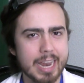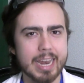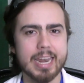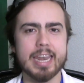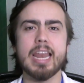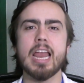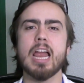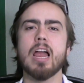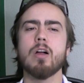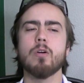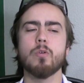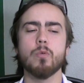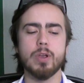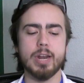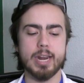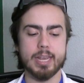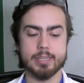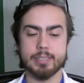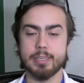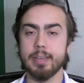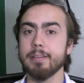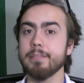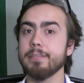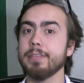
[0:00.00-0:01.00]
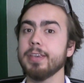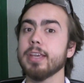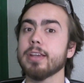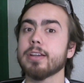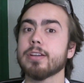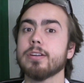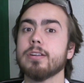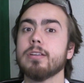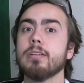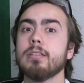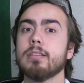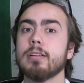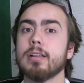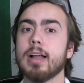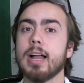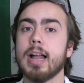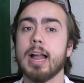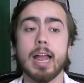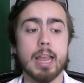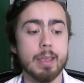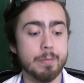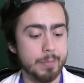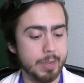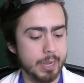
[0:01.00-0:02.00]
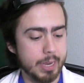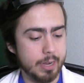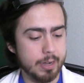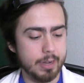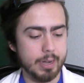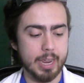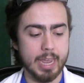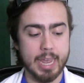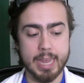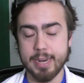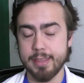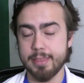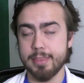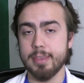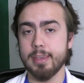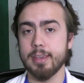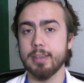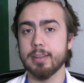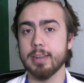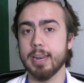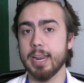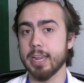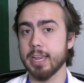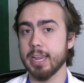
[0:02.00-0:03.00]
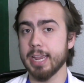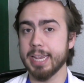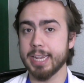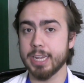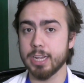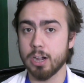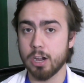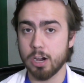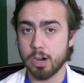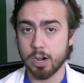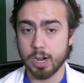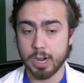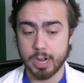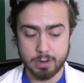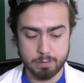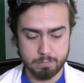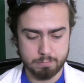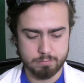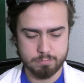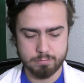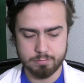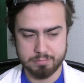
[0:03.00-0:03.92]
Now, when I say vehicle, I mean anything like a car,